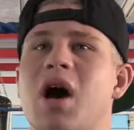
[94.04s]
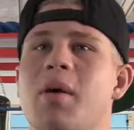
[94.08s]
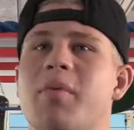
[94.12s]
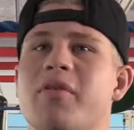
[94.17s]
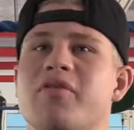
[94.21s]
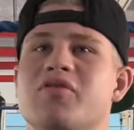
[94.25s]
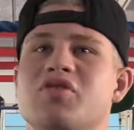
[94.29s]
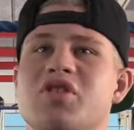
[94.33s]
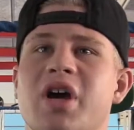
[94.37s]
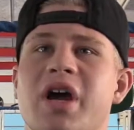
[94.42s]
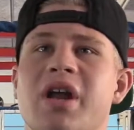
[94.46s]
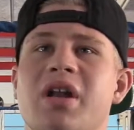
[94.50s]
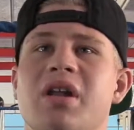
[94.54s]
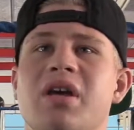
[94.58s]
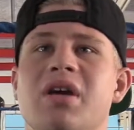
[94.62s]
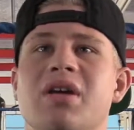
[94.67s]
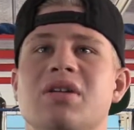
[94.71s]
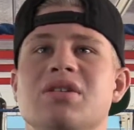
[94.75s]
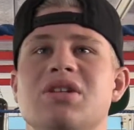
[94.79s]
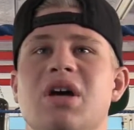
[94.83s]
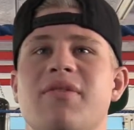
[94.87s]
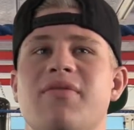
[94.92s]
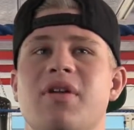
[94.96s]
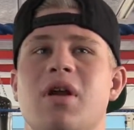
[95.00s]
the type of
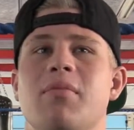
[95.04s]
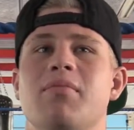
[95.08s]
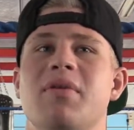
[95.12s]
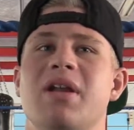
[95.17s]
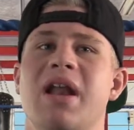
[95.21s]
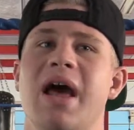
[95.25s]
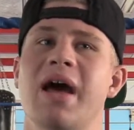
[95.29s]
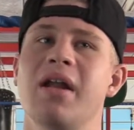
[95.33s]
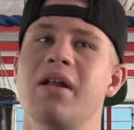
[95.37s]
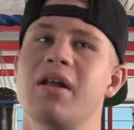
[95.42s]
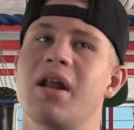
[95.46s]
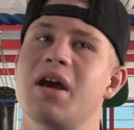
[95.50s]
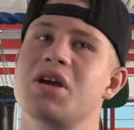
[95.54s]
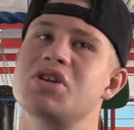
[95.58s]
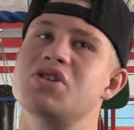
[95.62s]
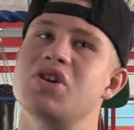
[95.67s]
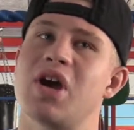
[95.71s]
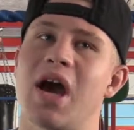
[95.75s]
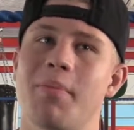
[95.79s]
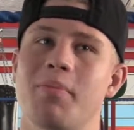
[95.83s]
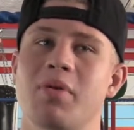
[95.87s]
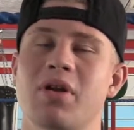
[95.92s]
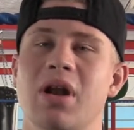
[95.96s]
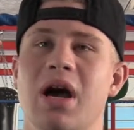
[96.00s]
training and stuff, and I'm glad it
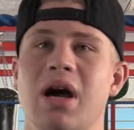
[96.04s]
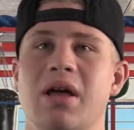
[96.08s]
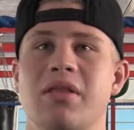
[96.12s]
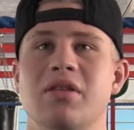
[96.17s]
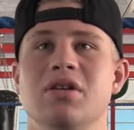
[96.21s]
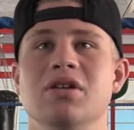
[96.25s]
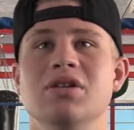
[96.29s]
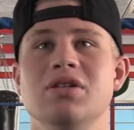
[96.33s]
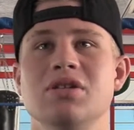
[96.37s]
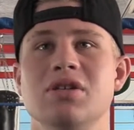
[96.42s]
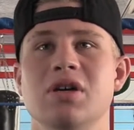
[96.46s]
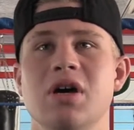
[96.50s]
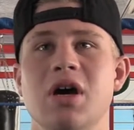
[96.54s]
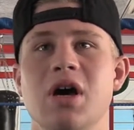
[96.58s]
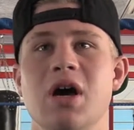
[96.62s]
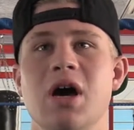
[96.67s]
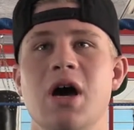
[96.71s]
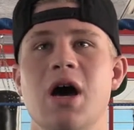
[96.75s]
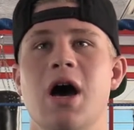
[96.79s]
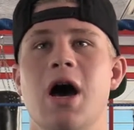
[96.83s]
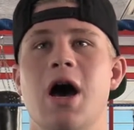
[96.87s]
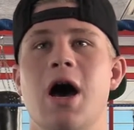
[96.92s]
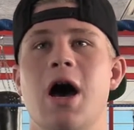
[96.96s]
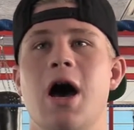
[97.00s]
actually happened like this,
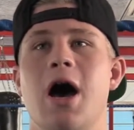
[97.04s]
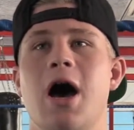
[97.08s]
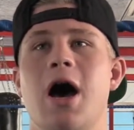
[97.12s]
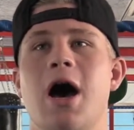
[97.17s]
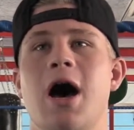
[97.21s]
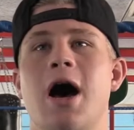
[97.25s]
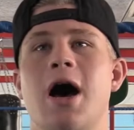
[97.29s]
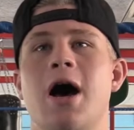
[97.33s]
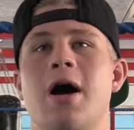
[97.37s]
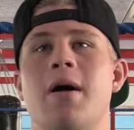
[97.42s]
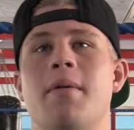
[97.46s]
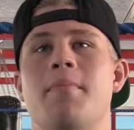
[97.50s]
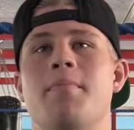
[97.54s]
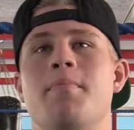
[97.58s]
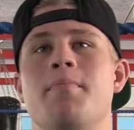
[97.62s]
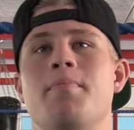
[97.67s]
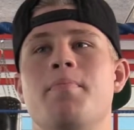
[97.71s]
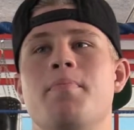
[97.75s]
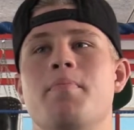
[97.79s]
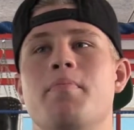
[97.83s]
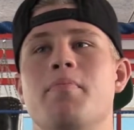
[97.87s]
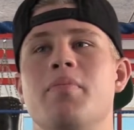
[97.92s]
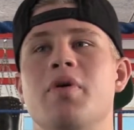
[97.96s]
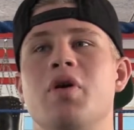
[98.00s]

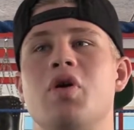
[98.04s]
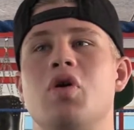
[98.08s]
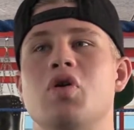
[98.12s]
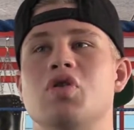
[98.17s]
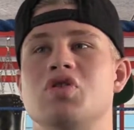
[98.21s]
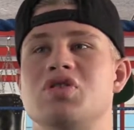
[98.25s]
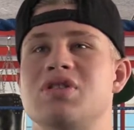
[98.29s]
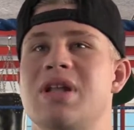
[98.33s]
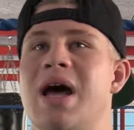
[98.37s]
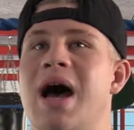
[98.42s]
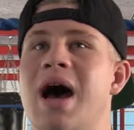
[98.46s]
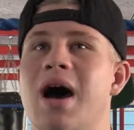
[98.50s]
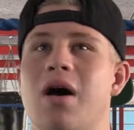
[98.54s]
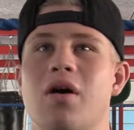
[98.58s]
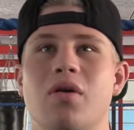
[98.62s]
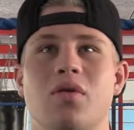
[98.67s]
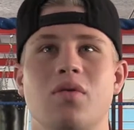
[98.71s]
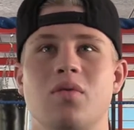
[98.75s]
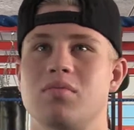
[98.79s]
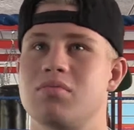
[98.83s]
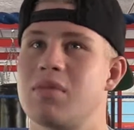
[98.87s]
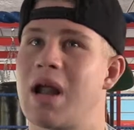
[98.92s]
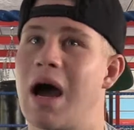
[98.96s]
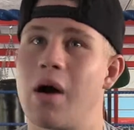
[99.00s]
because
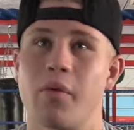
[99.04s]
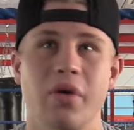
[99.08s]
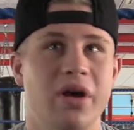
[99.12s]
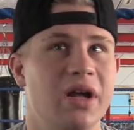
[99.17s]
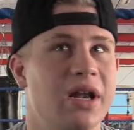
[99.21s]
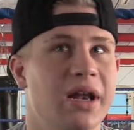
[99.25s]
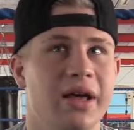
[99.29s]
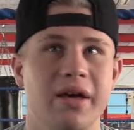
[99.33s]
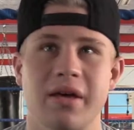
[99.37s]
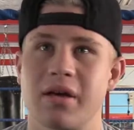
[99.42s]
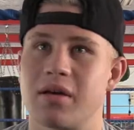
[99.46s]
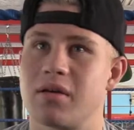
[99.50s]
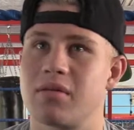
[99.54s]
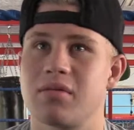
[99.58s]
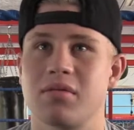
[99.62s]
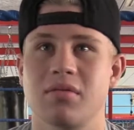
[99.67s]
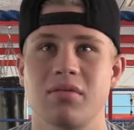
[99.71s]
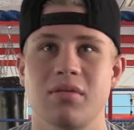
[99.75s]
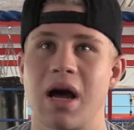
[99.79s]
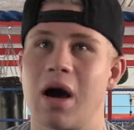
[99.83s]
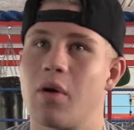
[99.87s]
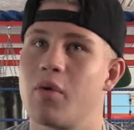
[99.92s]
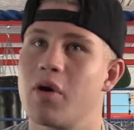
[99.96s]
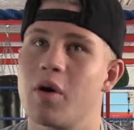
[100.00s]
now we're clicking.
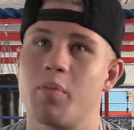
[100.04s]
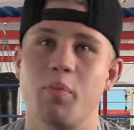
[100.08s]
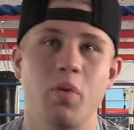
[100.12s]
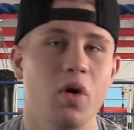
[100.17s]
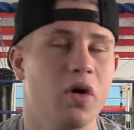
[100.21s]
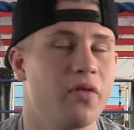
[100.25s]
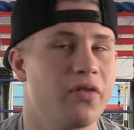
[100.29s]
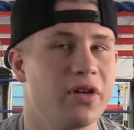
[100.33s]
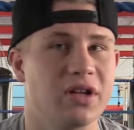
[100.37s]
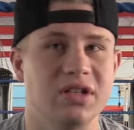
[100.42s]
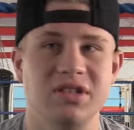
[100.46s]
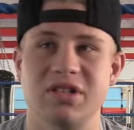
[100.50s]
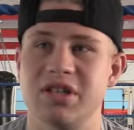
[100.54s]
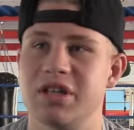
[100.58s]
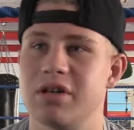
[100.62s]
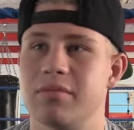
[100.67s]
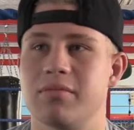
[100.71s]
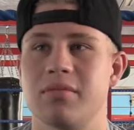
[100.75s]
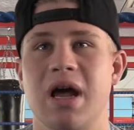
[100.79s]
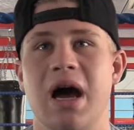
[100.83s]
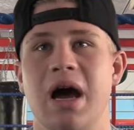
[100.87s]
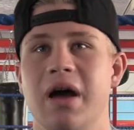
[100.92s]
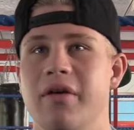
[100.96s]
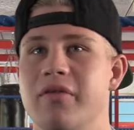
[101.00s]
Now we're a perfect
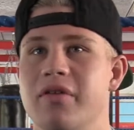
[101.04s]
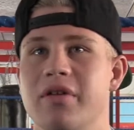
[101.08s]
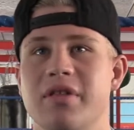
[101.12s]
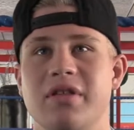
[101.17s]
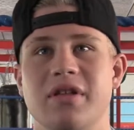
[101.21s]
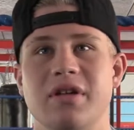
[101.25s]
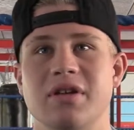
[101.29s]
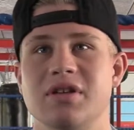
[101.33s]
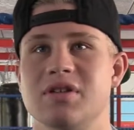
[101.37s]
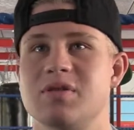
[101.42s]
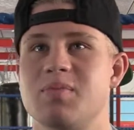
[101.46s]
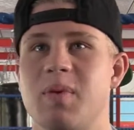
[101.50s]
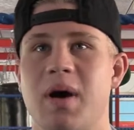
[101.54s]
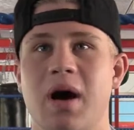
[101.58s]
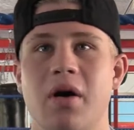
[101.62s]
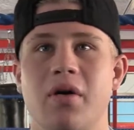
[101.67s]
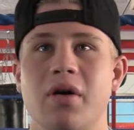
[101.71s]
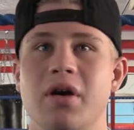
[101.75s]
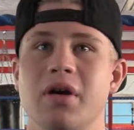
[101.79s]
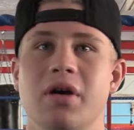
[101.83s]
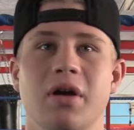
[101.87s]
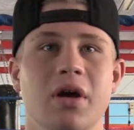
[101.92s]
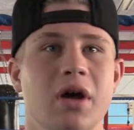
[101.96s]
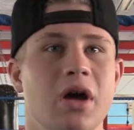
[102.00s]
team, now everything is
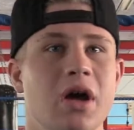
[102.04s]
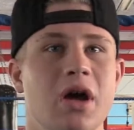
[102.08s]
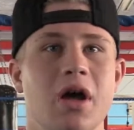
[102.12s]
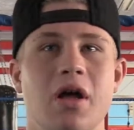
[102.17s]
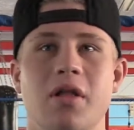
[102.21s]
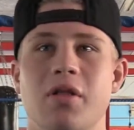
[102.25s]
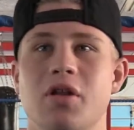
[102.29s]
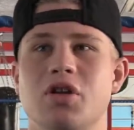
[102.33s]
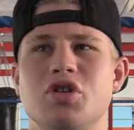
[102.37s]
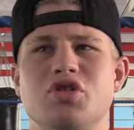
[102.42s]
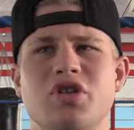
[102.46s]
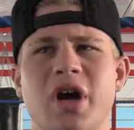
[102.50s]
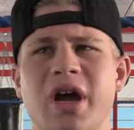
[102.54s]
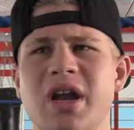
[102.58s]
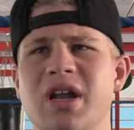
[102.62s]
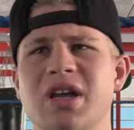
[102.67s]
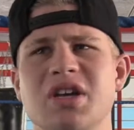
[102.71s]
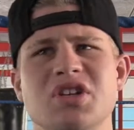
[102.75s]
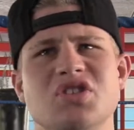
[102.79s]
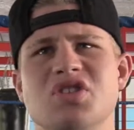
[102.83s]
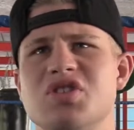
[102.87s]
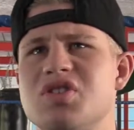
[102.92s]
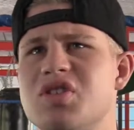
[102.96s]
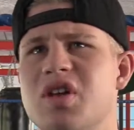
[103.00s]
power. The
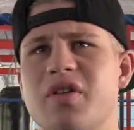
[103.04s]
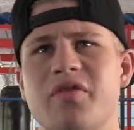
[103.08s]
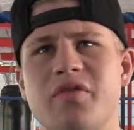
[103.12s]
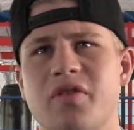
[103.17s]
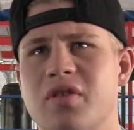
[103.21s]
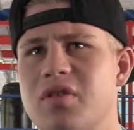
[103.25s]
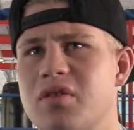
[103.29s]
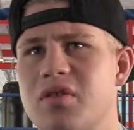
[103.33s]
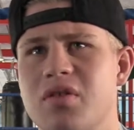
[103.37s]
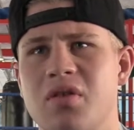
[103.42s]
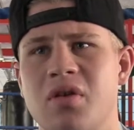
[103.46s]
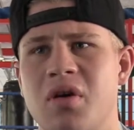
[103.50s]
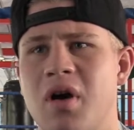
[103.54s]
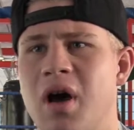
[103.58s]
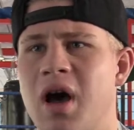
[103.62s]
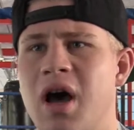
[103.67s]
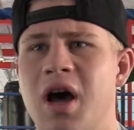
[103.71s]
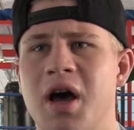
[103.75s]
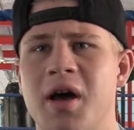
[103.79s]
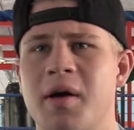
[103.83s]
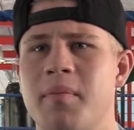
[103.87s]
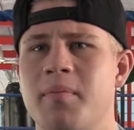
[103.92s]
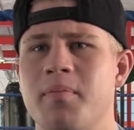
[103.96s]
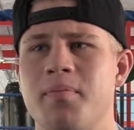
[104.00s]
training is just different.
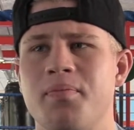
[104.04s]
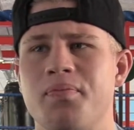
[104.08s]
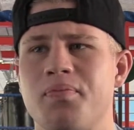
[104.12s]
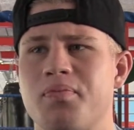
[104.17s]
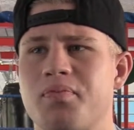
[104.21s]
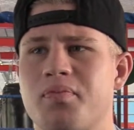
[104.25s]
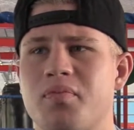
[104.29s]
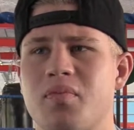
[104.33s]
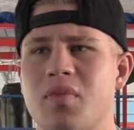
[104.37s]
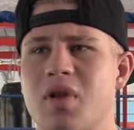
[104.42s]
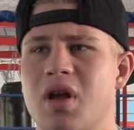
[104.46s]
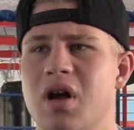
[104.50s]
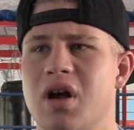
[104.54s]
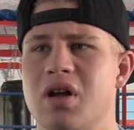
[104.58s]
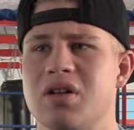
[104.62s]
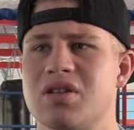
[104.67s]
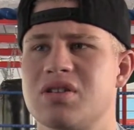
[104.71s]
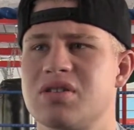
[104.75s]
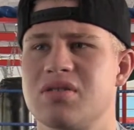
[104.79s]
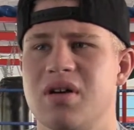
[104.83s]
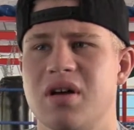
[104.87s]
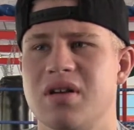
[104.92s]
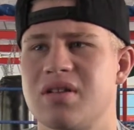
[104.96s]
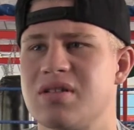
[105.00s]

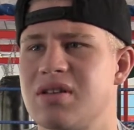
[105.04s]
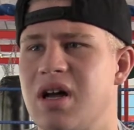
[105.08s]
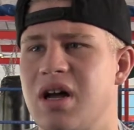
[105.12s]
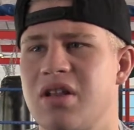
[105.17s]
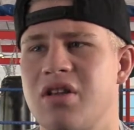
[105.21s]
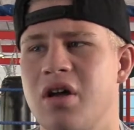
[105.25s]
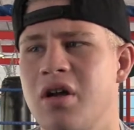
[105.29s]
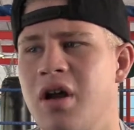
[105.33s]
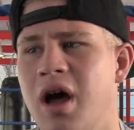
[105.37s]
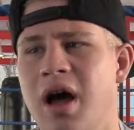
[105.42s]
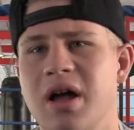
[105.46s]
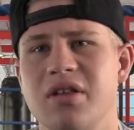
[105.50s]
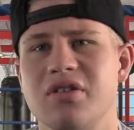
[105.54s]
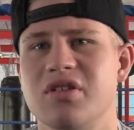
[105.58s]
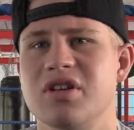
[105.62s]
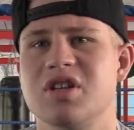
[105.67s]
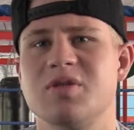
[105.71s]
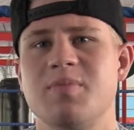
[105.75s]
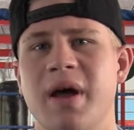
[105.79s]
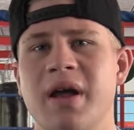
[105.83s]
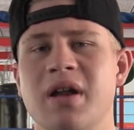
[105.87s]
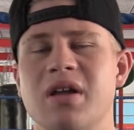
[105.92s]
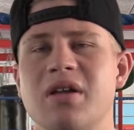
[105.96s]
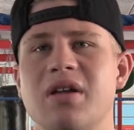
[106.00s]
It's I don't know how to
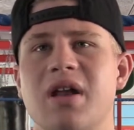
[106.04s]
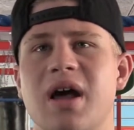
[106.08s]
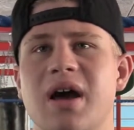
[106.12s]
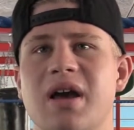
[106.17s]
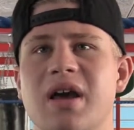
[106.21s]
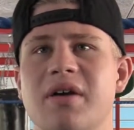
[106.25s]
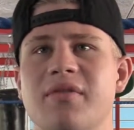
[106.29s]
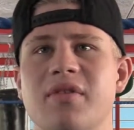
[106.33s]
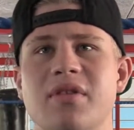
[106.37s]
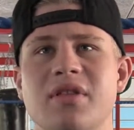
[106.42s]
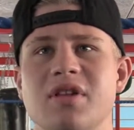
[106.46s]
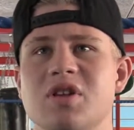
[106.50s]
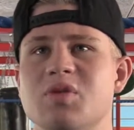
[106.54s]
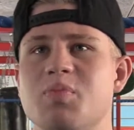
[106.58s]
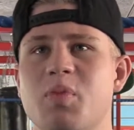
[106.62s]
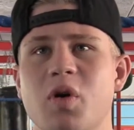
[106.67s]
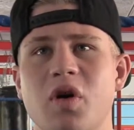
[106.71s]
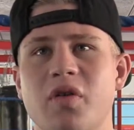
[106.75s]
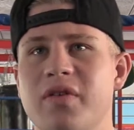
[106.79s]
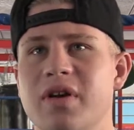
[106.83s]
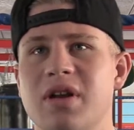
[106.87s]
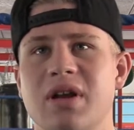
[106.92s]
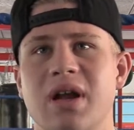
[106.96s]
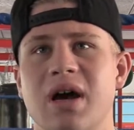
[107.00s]
explain it, like, everything's
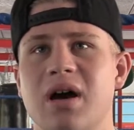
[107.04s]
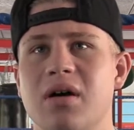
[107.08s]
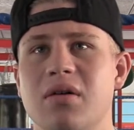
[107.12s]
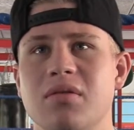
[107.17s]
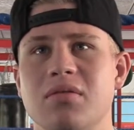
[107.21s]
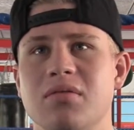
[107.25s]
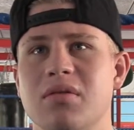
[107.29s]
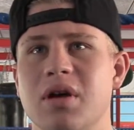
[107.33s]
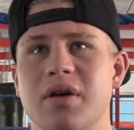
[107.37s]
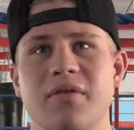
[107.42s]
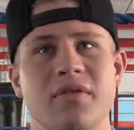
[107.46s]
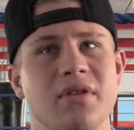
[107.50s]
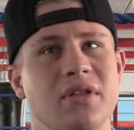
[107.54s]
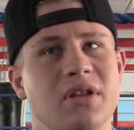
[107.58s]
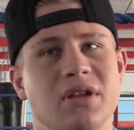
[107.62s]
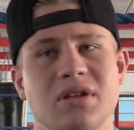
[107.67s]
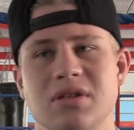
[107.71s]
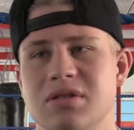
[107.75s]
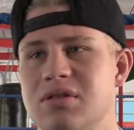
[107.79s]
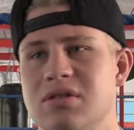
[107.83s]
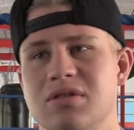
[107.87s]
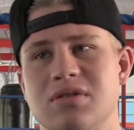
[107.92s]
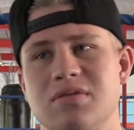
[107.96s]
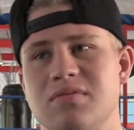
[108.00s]
perfect now.
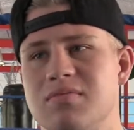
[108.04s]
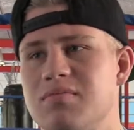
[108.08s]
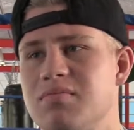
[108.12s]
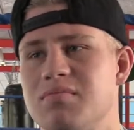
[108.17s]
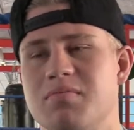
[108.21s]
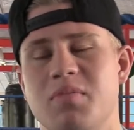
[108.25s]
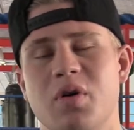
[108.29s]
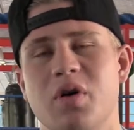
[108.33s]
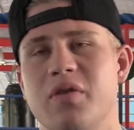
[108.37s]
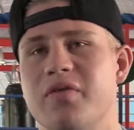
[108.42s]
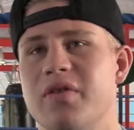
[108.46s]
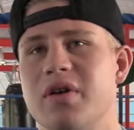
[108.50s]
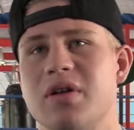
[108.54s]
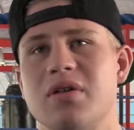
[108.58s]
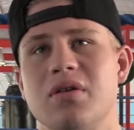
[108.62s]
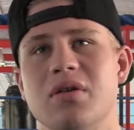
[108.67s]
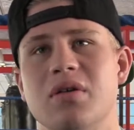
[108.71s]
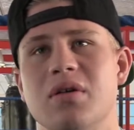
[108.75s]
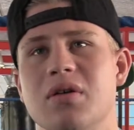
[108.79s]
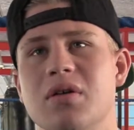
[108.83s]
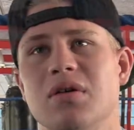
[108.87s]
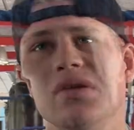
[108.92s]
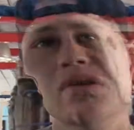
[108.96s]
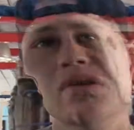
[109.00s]
Everything's perfect.